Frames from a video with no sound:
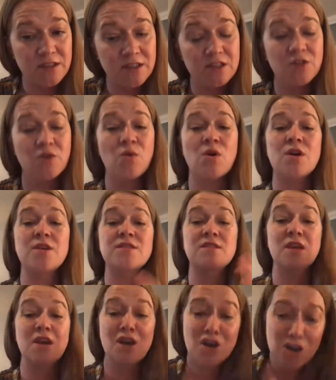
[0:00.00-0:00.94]

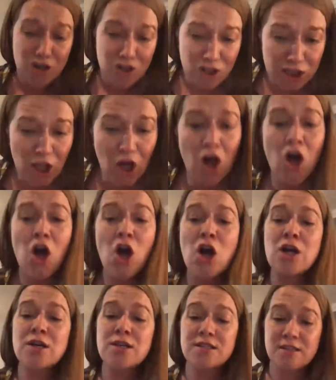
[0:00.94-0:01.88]
discourse,
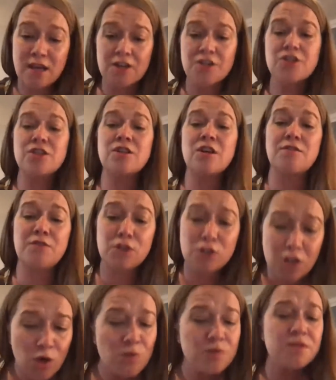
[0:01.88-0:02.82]
long section of
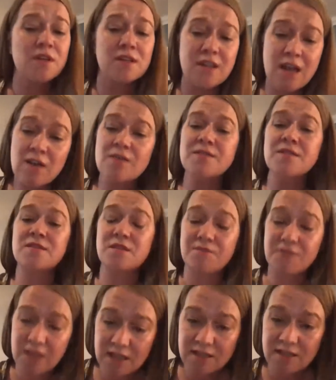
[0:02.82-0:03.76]
close analysis
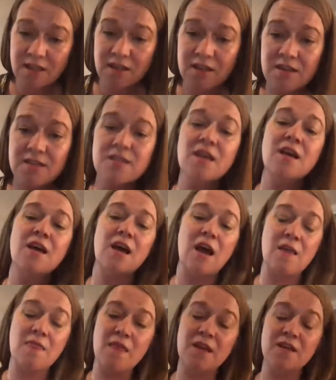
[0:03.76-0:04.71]
of case studies,
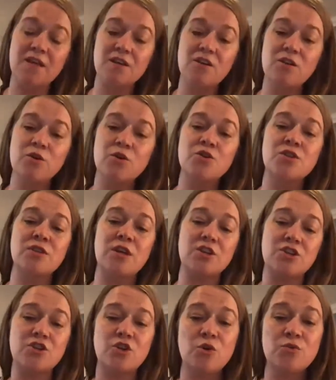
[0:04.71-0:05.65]
and then a conclusion that
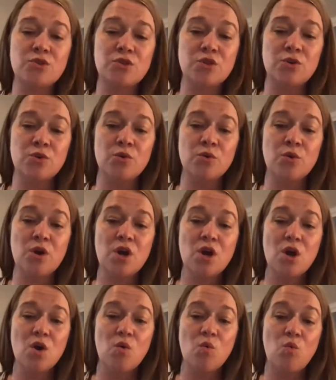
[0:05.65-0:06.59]
shows you
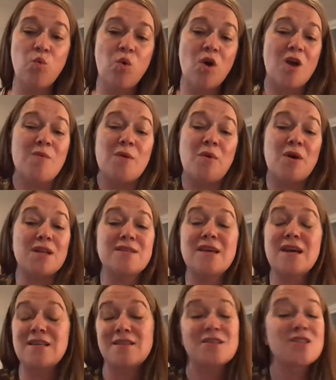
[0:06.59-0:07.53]
where we want to
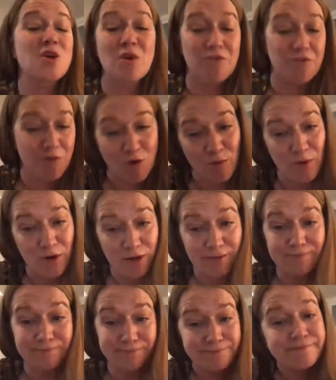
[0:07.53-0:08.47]
take this going forward.
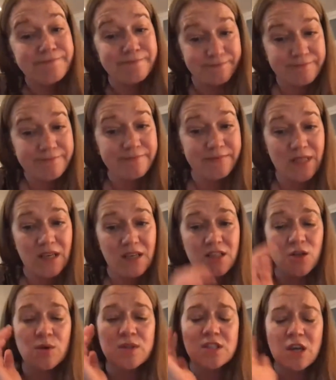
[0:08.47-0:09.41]

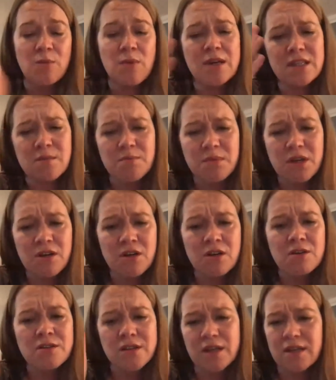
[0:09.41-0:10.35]
So in some ways it
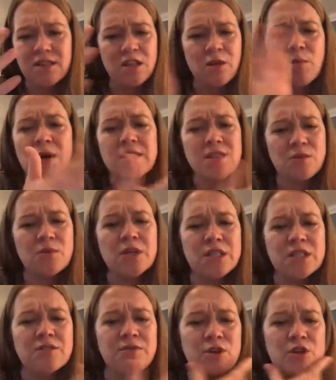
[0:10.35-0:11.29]
mirrors, and in some ways it
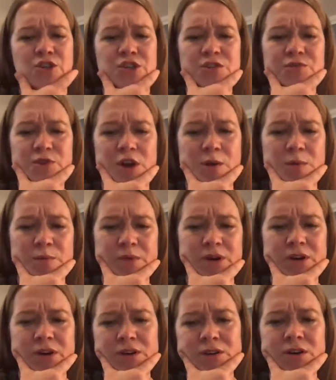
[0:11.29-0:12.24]
really diverges from
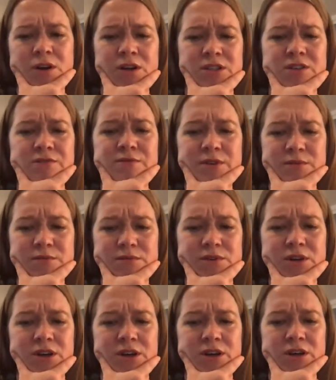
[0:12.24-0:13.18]
a different
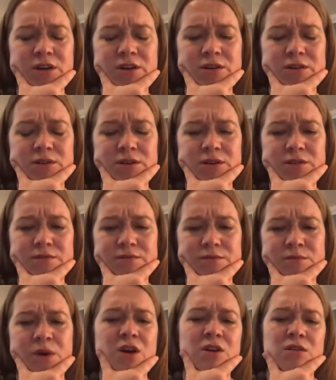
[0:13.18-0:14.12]

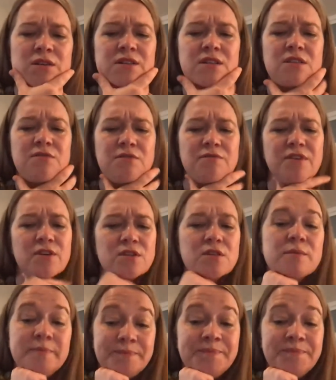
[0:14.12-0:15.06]
model in different
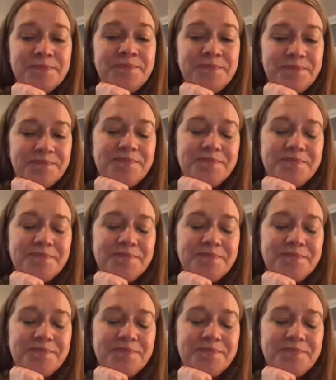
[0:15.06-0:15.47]
fields.